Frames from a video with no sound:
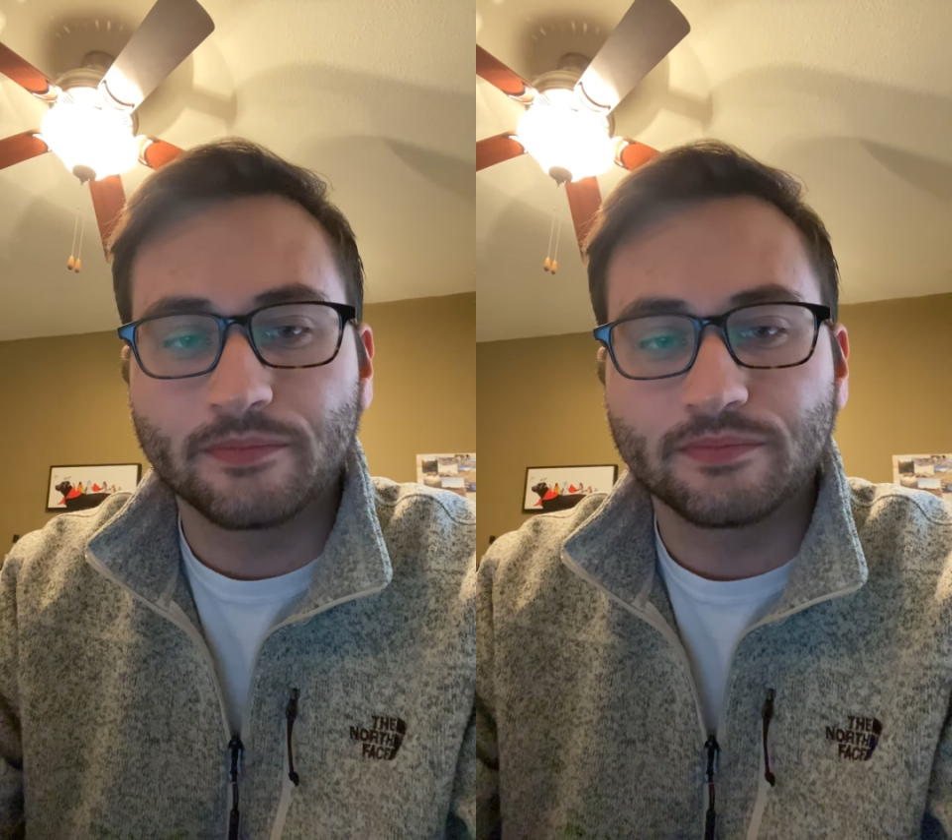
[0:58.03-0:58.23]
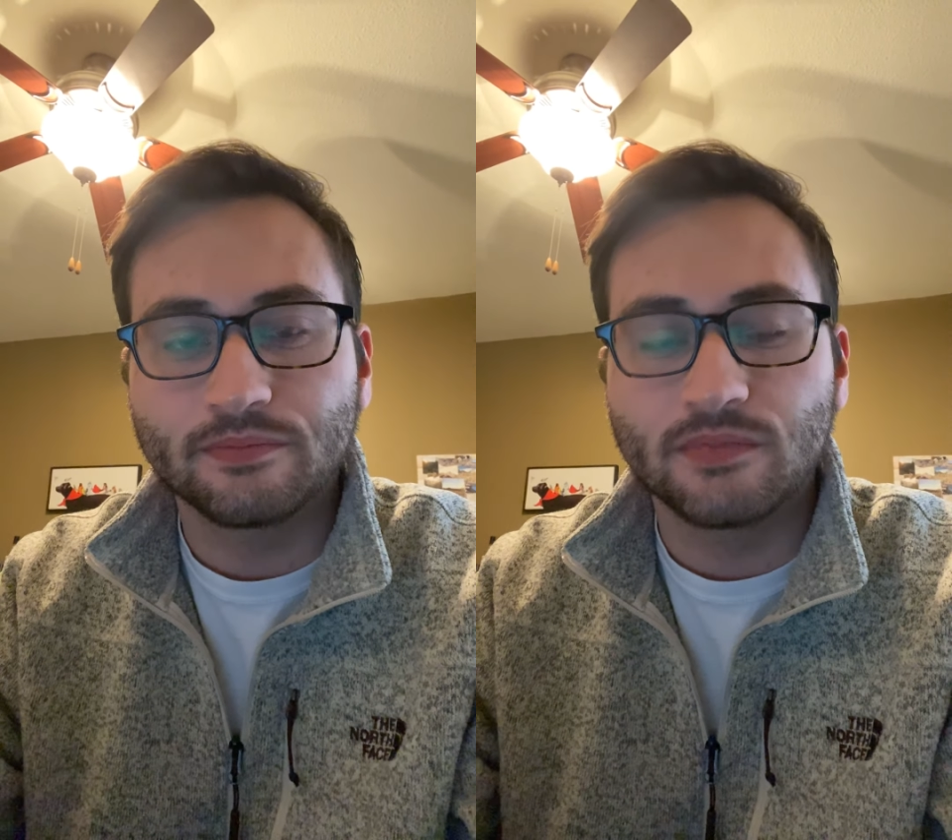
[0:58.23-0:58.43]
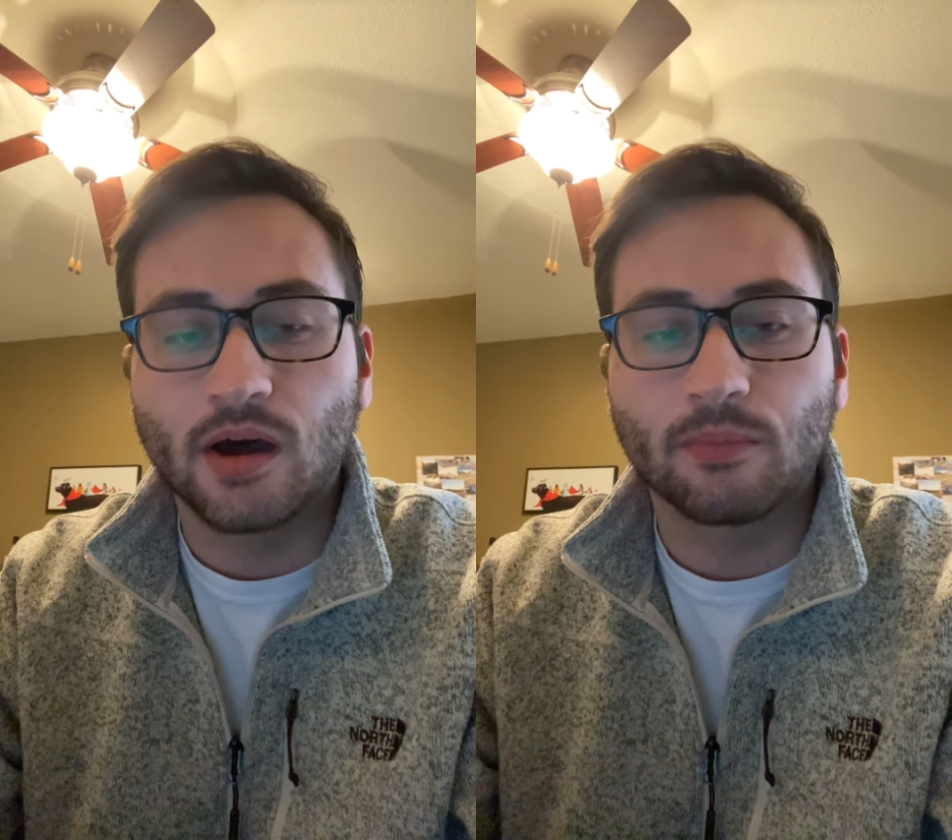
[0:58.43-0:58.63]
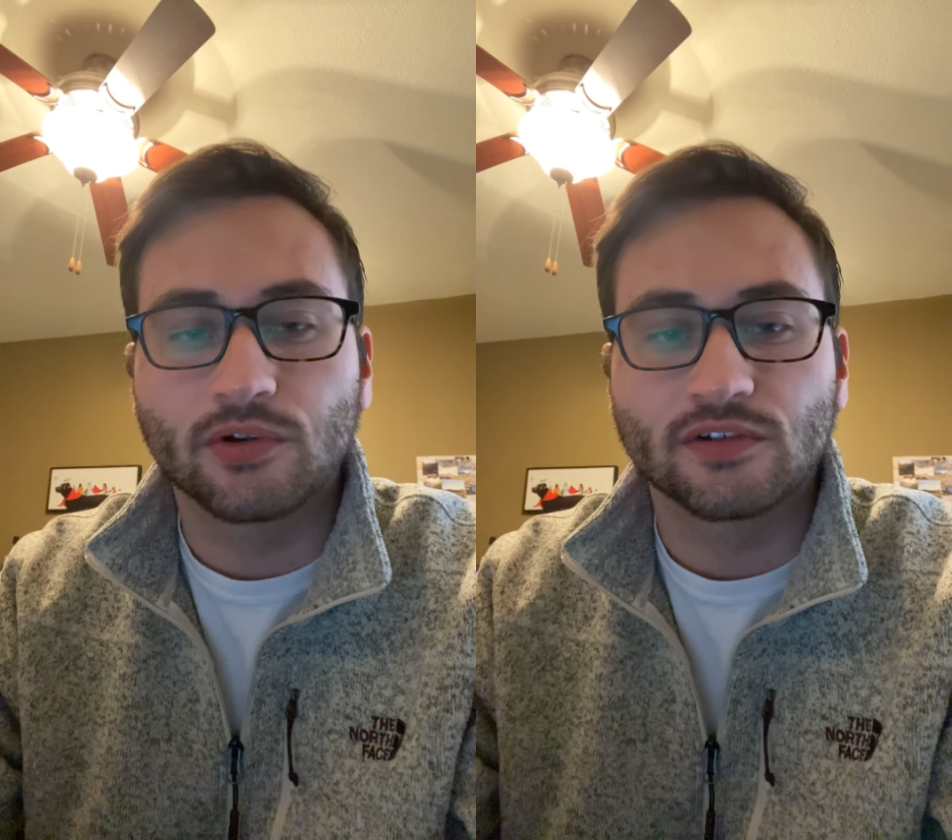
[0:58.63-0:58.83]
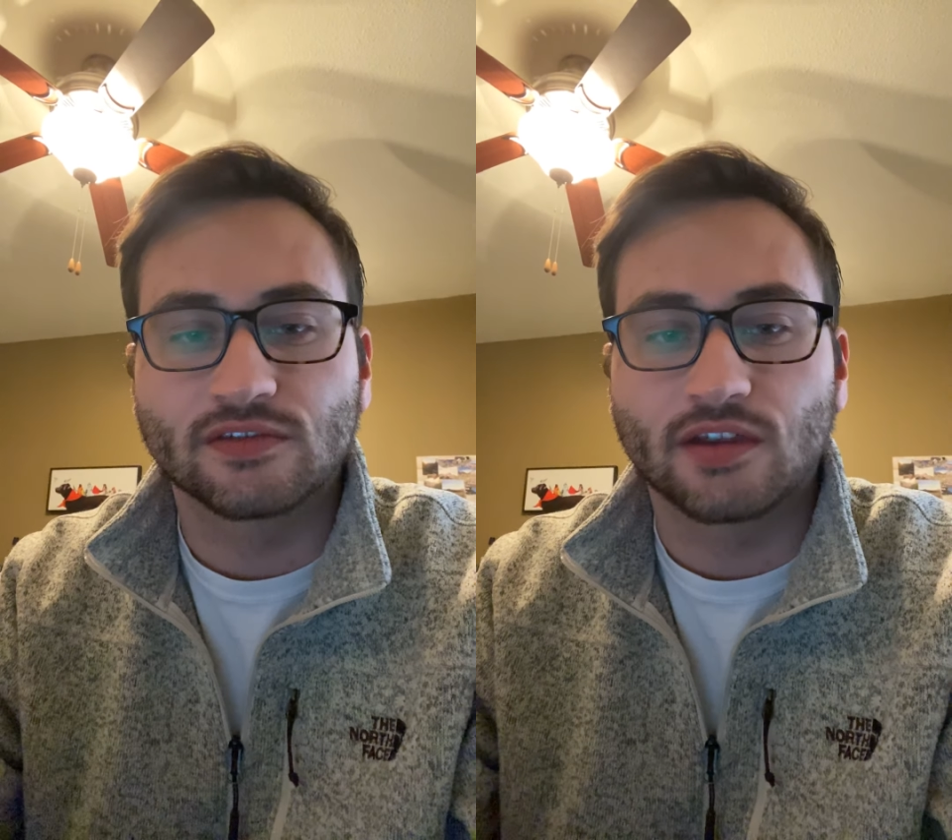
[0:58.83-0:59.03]

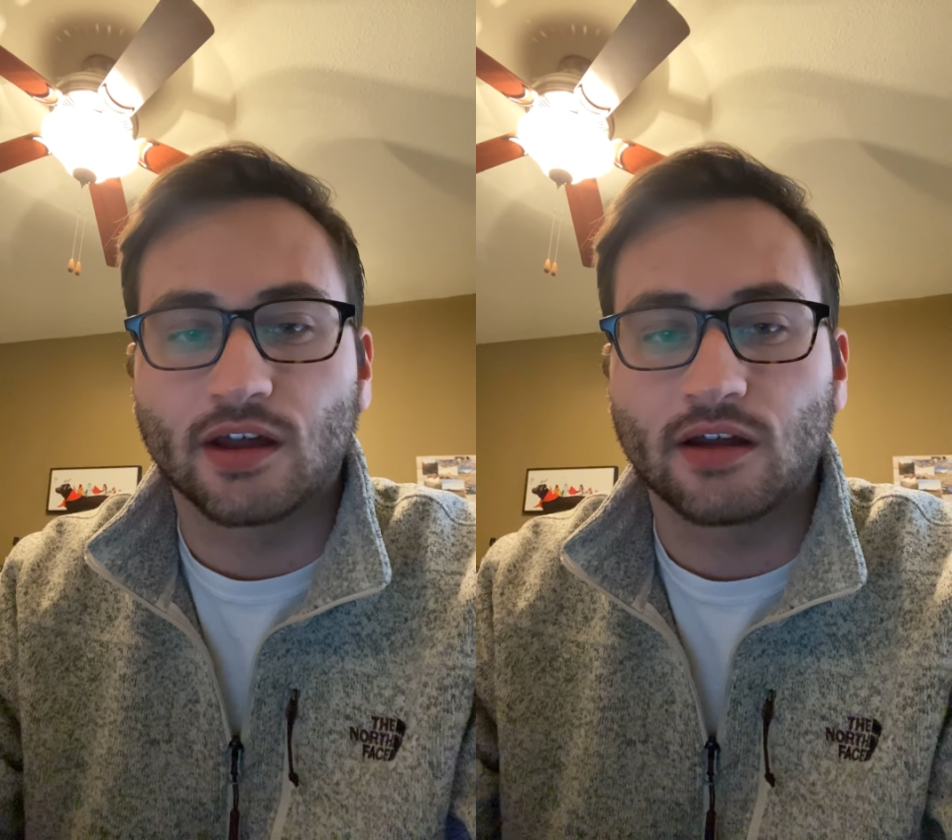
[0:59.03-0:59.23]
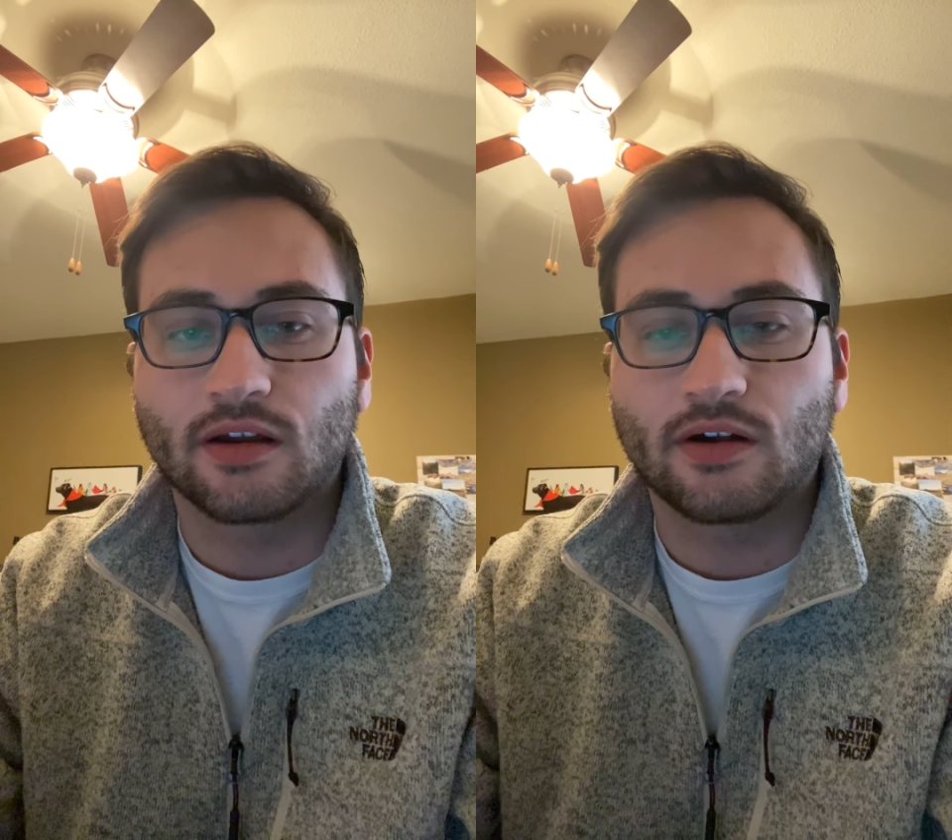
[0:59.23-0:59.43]
numbers that